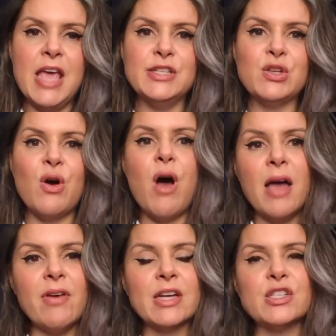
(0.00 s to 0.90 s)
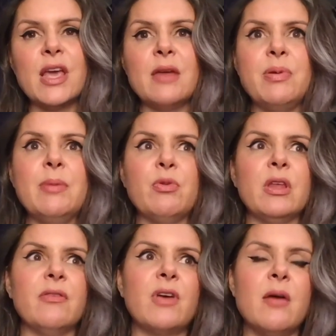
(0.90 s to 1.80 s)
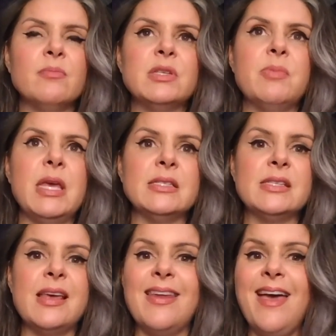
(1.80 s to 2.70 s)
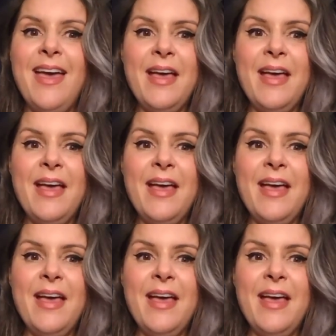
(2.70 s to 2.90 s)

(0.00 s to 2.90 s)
And so I've actually had people that have come to me and said,